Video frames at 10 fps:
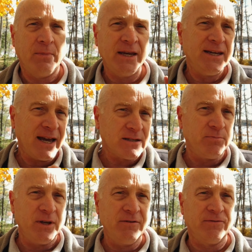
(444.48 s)
My next
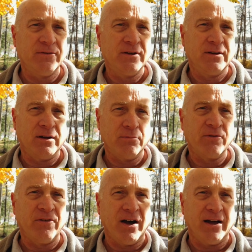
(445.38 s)
beef,
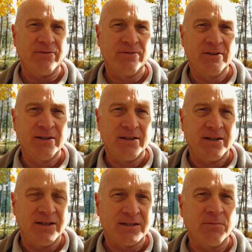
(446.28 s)
number 5,
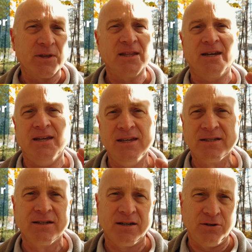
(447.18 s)
is something that
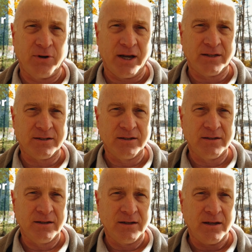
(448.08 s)
isn't addressed,
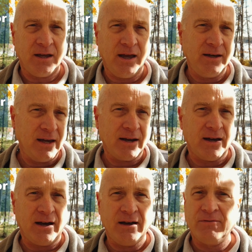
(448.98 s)
and yet
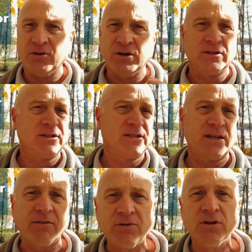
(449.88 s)
I have heard
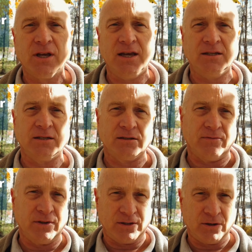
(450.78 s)
several cases
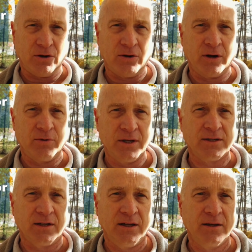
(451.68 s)
of this occurring
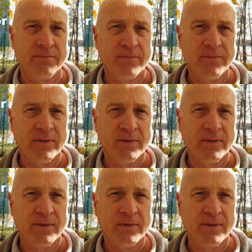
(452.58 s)
recently.